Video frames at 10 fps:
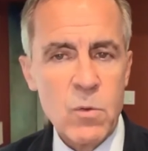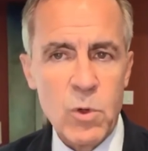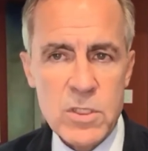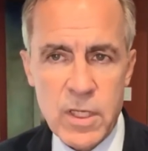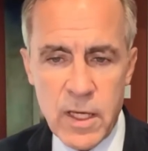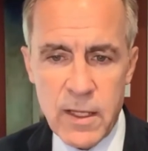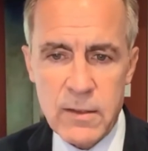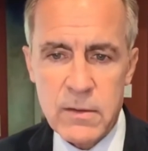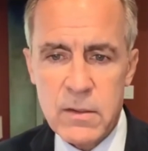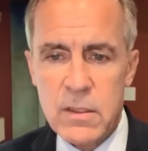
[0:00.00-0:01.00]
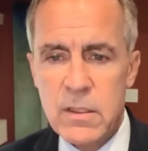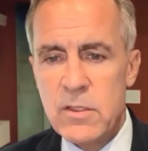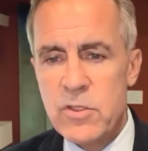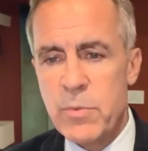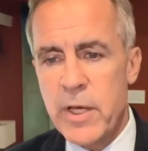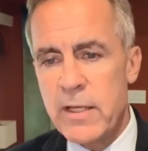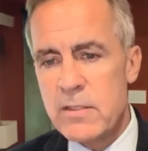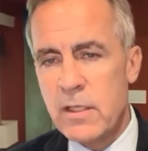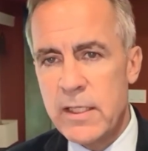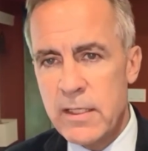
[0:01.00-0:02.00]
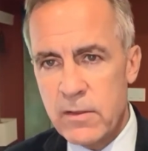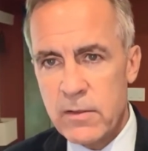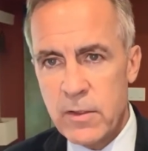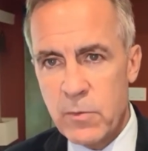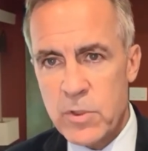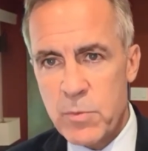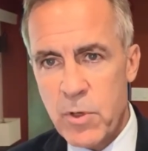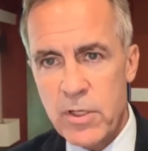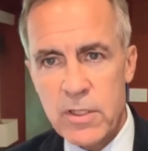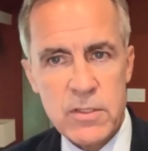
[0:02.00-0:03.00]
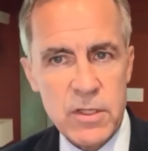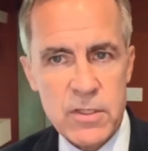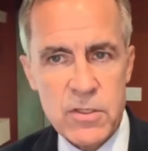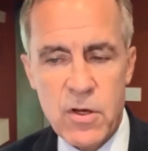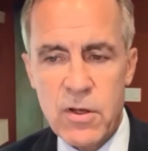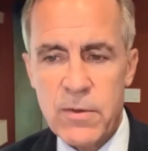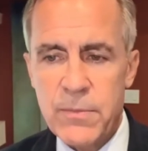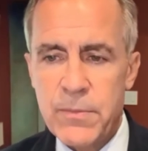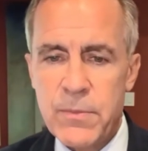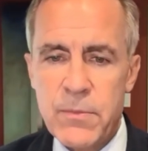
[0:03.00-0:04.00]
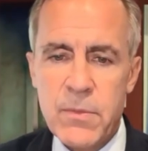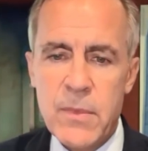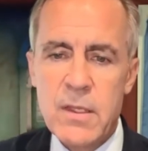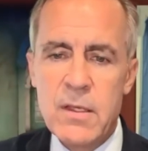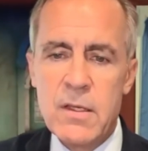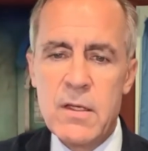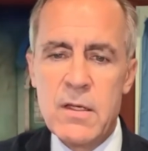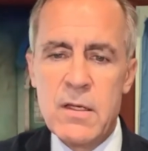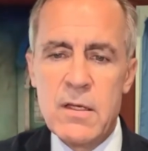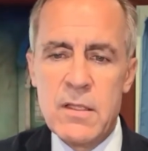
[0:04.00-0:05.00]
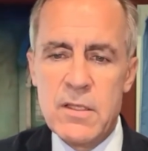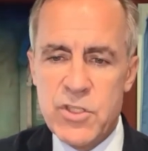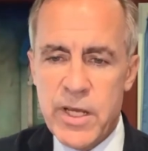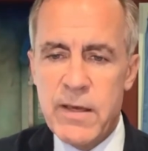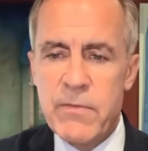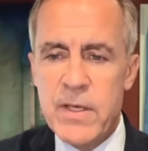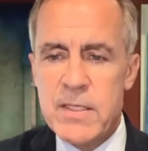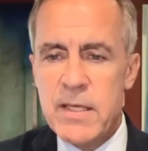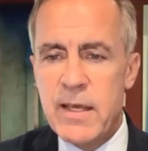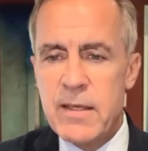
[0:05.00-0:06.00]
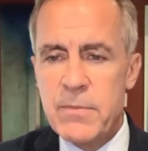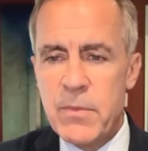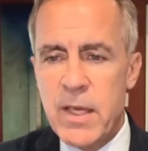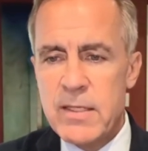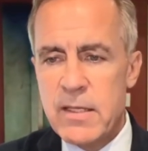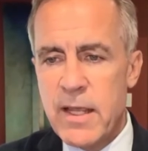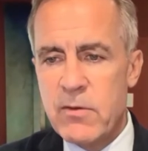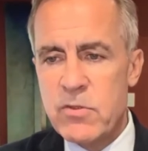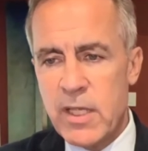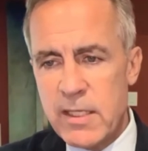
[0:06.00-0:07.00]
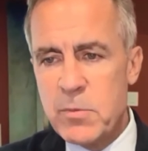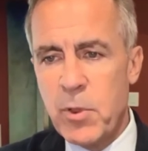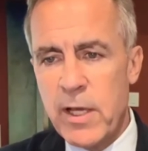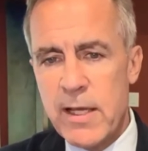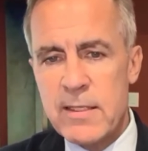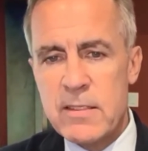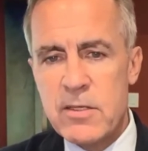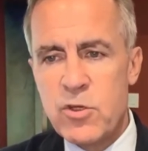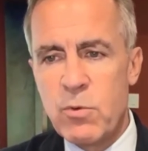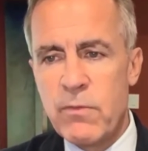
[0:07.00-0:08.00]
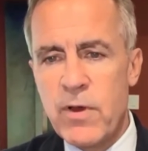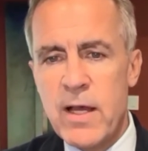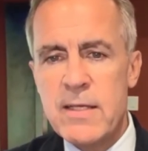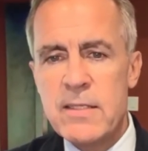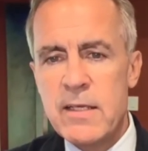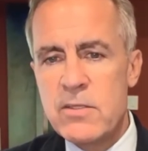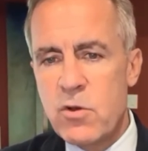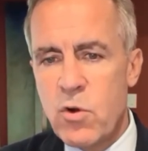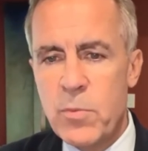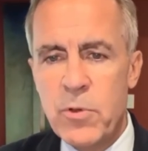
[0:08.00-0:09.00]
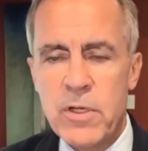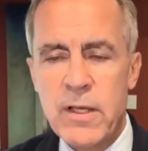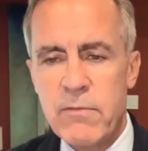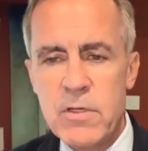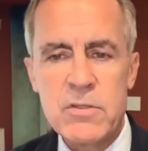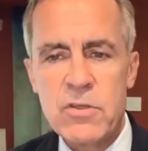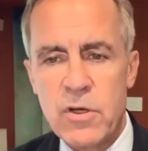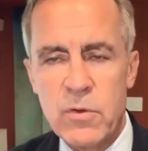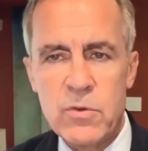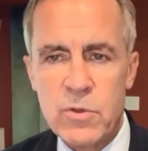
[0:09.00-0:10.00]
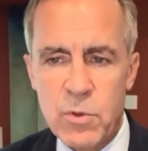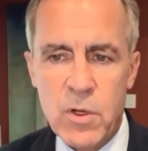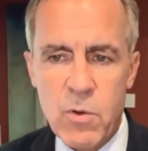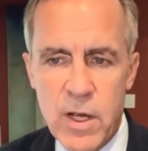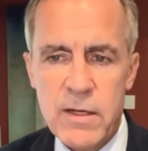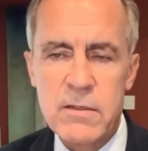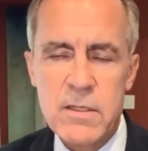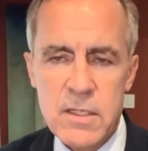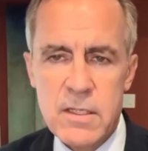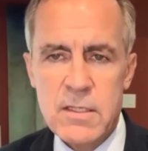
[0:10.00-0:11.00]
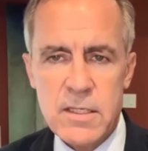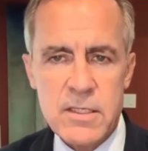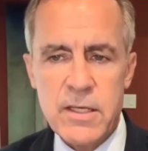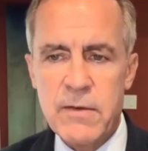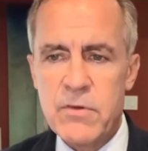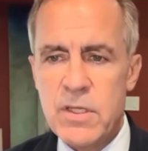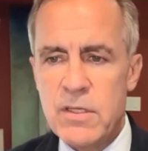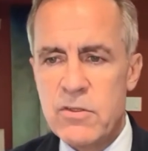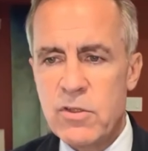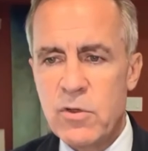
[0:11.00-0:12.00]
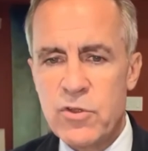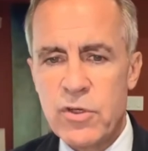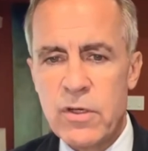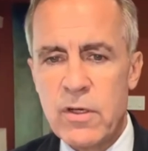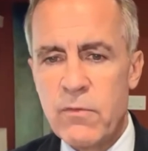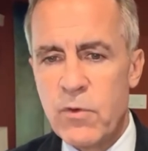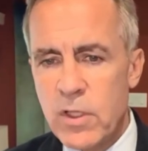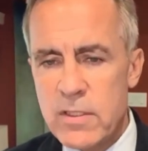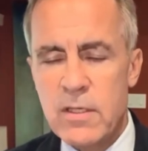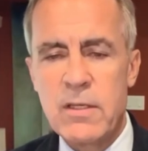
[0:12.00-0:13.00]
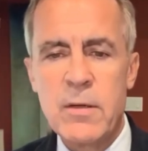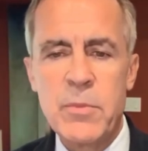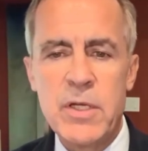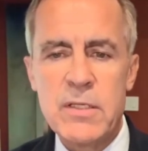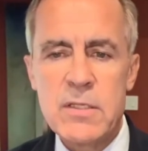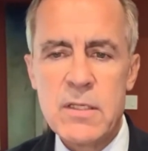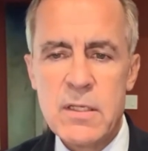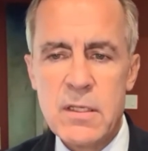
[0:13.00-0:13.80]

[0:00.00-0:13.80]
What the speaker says: Once again, Japan is a leader in responding to this call. The JFSA has announced its plans to revise its corporate governance code to require TCFD disclosure for listed companies.